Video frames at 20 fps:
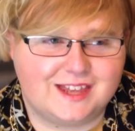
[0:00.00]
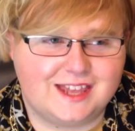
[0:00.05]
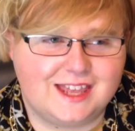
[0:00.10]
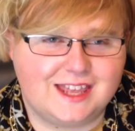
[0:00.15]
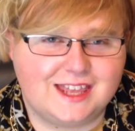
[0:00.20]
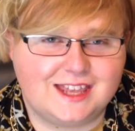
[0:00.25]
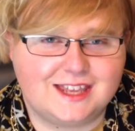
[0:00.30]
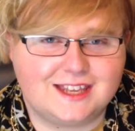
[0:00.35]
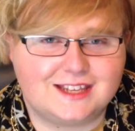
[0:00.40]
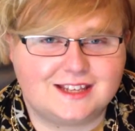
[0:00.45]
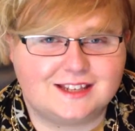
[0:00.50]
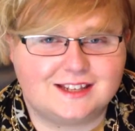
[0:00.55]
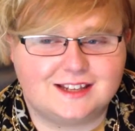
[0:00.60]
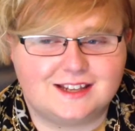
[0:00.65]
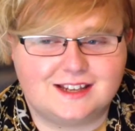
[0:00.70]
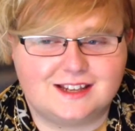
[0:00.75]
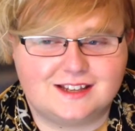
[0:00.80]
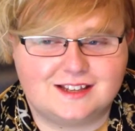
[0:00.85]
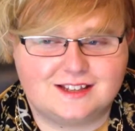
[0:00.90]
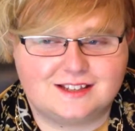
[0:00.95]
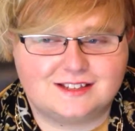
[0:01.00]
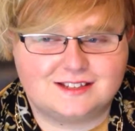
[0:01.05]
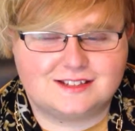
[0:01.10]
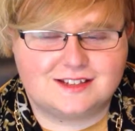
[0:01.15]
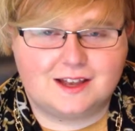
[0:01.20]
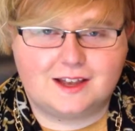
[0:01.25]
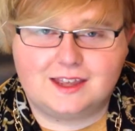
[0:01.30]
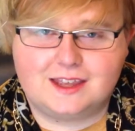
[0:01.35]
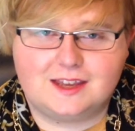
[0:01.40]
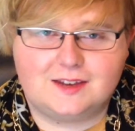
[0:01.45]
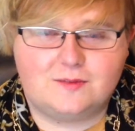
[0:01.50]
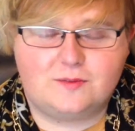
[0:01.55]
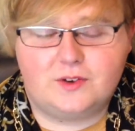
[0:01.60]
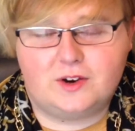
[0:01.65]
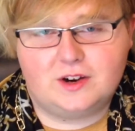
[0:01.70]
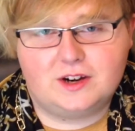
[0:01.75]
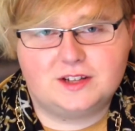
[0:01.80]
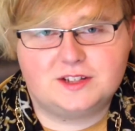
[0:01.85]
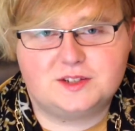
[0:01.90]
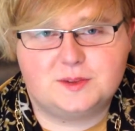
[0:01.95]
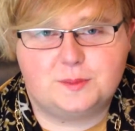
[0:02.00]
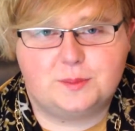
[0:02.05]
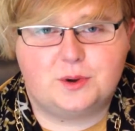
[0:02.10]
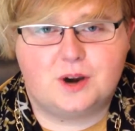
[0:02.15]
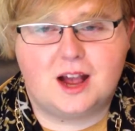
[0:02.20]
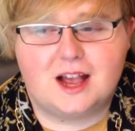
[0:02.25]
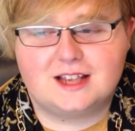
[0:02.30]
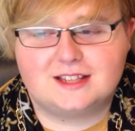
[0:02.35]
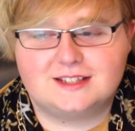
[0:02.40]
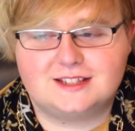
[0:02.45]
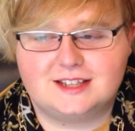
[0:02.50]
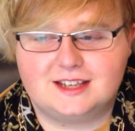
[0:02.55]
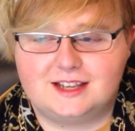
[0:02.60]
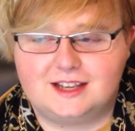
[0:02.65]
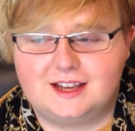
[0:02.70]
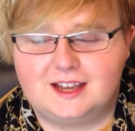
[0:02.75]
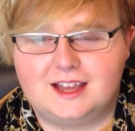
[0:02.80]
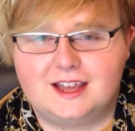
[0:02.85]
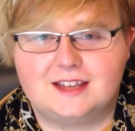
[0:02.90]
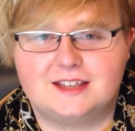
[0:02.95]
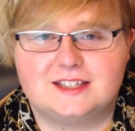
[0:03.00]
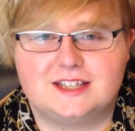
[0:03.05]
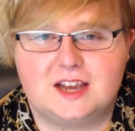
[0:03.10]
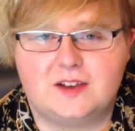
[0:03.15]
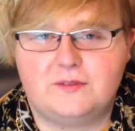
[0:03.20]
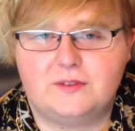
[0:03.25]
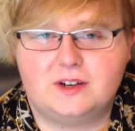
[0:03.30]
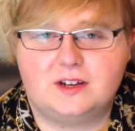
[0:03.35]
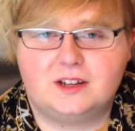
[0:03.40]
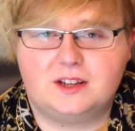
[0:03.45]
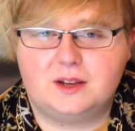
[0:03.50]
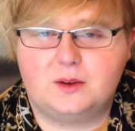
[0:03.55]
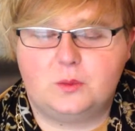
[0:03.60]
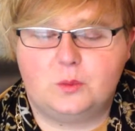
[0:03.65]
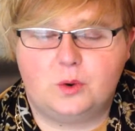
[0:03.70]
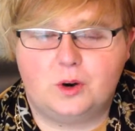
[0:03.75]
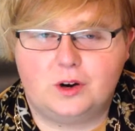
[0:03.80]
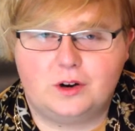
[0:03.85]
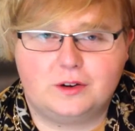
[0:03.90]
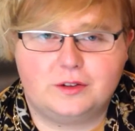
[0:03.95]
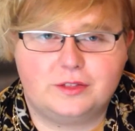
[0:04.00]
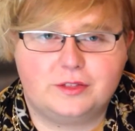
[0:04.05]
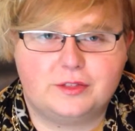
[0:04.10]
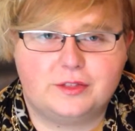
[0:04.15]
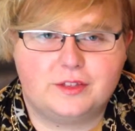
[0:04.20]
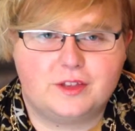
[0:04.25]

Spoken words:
It is again very surprising and definitely worth